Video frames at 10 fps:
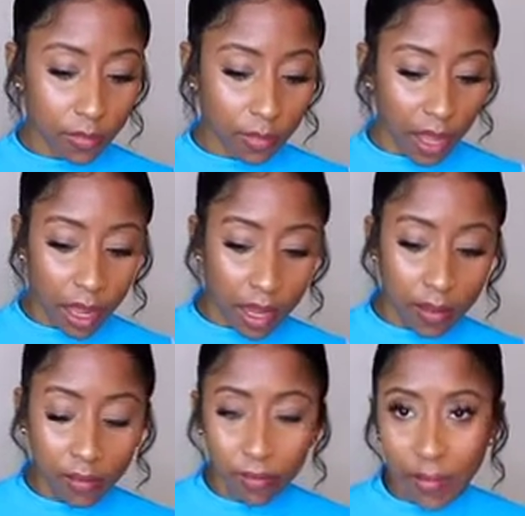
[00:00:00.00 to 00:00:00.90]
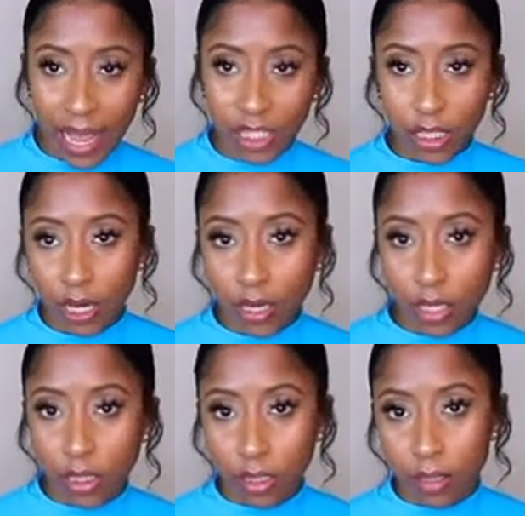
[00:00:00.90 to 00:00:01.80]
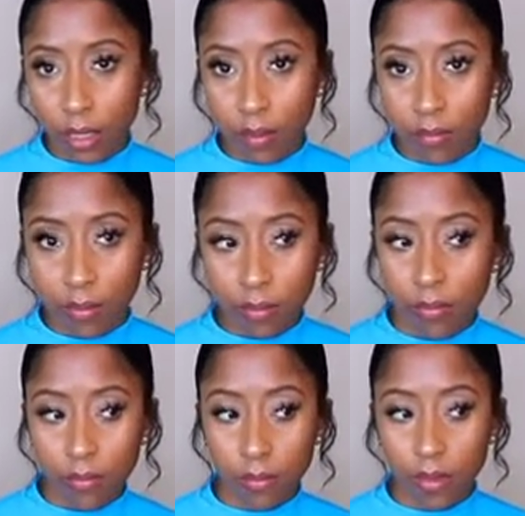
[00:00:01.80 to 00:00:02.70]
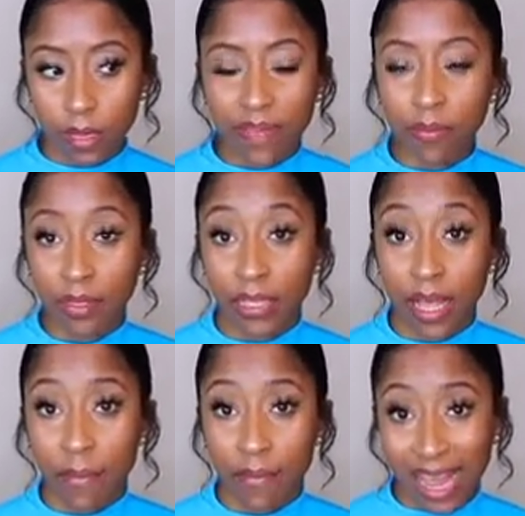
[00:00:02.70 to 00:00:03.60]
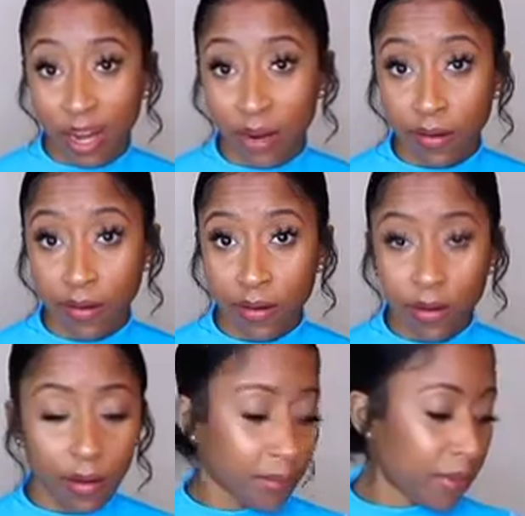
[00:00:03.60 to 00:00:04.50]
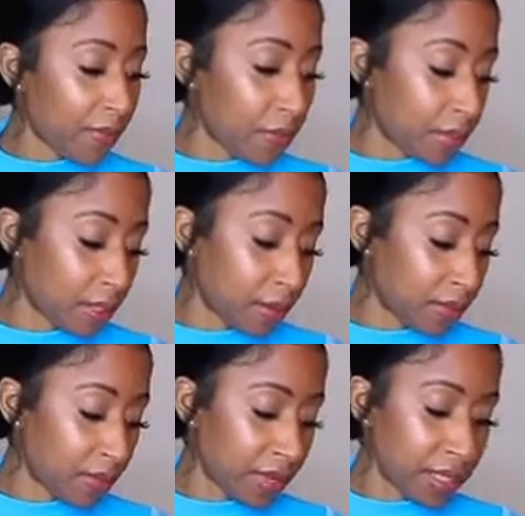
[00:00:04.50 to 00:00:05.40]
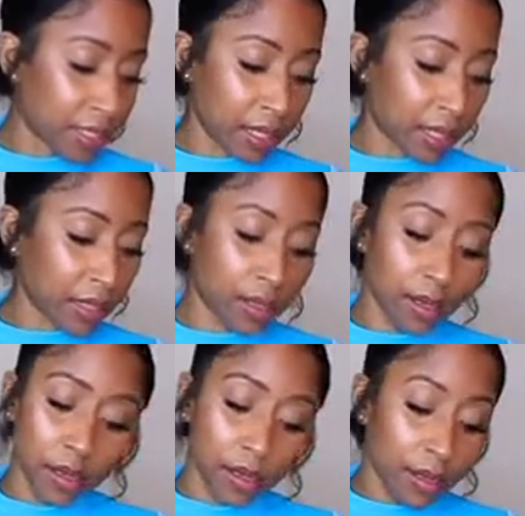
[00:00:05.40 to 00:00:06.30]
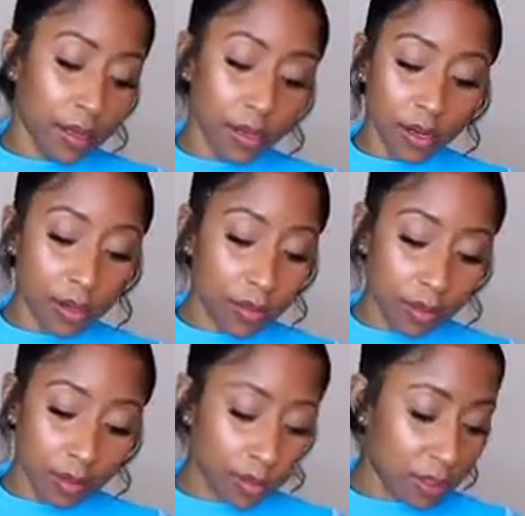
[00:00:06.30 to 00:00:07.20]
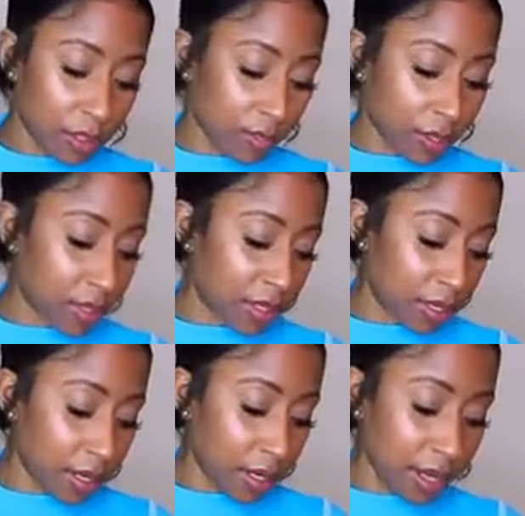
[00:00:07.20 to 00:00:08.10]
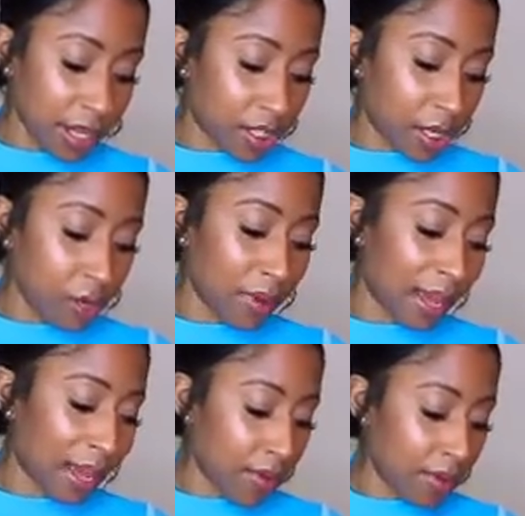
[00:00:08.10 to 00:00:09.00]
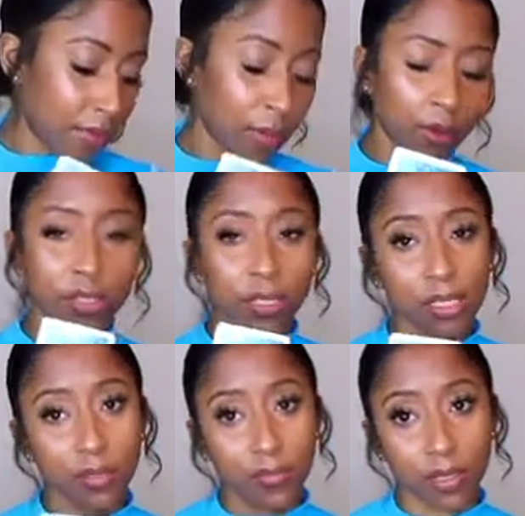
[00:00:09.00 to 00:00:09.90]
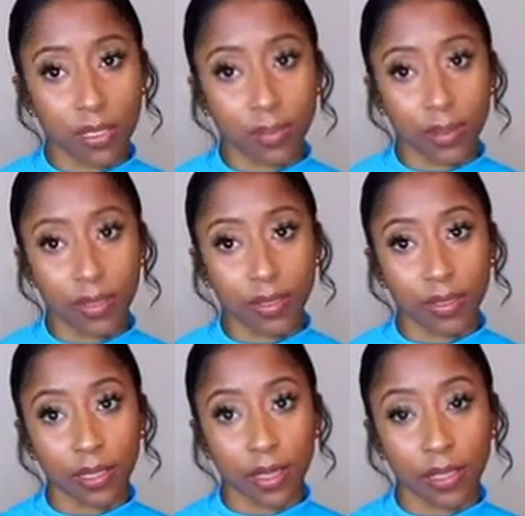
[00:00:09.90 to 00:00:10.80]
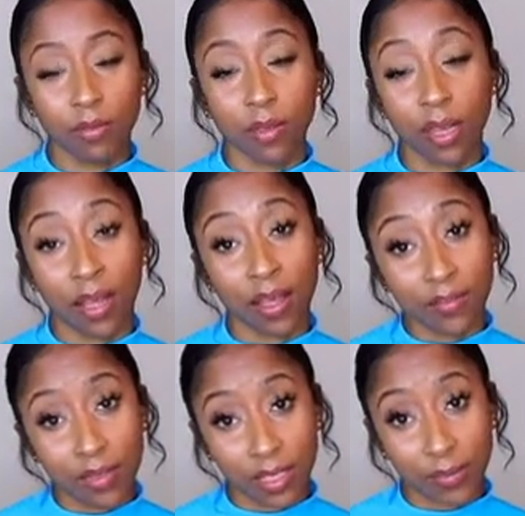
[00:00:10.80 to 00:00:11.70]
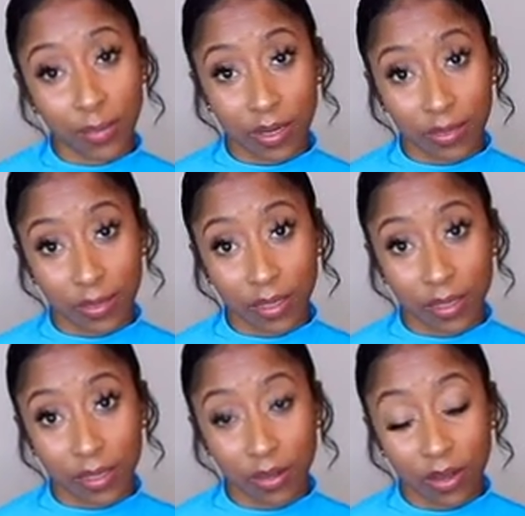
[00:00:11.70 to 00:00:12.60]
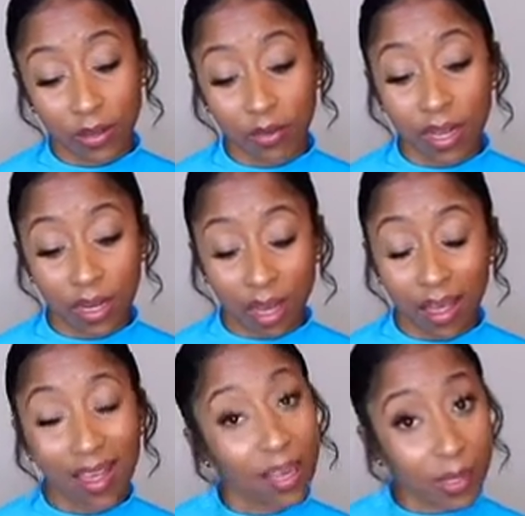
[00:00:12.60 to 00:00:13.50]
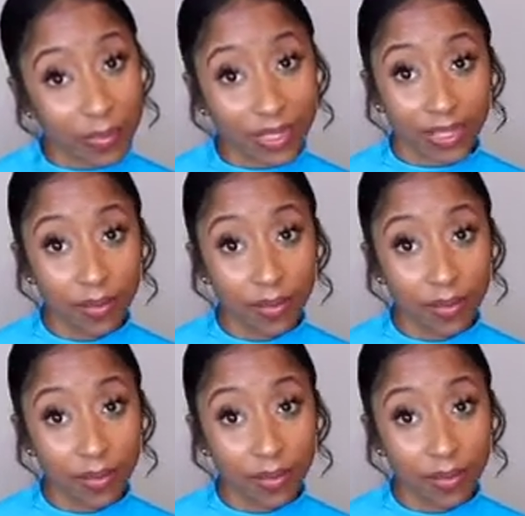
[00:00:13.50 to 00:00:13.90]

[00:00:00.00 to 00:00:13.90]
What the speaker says: they match your energy on the levels that matter. But for some reason, you know, you just weren't trusting the connection. You have emotions for this person. You love this person. You're a Queen of Cups.